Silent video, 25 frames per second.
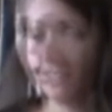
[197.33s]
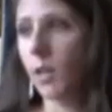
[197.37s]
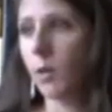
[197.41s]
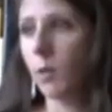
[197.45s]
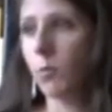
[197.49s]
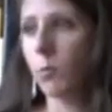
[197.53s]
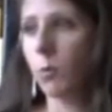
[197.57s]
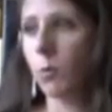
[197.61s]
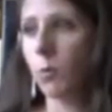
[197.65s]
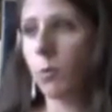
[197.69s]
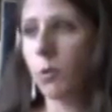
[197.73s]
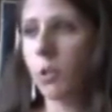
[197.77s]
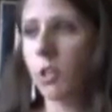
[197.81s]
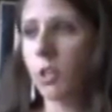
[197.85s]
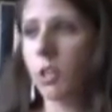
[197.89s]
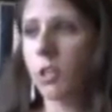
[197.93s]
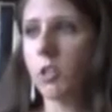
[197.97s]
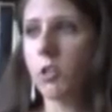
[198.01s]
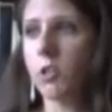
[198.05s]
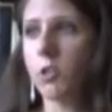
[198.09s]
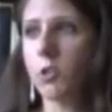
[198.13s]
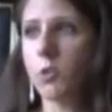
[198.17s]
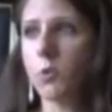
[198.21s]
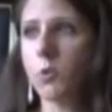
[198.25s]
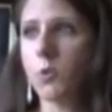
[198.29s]
And what we're going
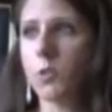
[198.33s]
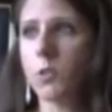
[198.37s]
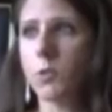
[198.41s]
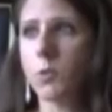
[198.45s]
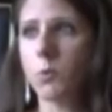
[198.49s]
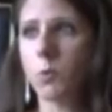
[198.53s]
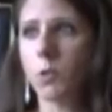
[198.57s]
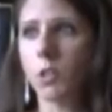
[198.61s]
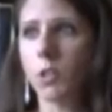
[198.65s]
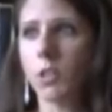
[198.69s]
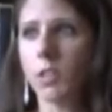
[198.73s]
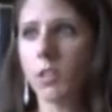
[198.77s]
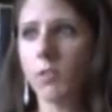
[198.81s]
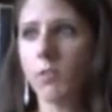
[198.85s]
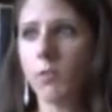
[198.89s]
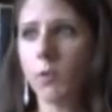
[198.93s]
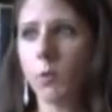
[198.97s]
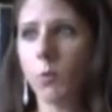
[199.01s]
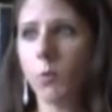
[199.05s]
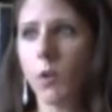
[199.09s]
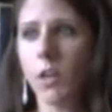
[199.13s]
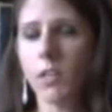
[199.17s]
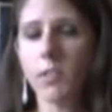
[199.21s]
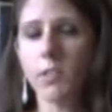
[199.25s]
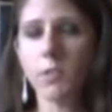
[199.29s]
to do is we're going to give
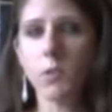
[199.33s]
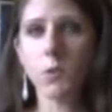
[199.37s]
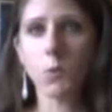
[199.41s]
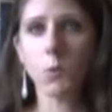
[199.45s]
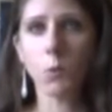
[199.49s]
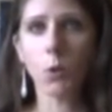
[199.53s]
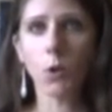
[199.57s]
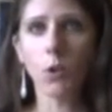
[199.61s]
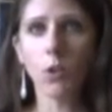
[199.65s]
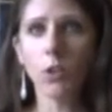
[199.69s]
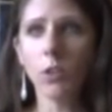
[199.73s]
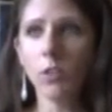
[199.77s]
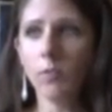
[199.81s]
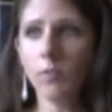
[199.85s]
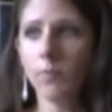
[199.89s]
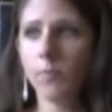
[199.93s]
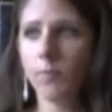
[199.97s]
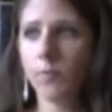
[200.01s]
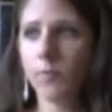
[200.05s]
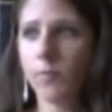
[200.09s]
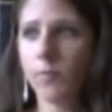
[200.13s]
the wine a swirl.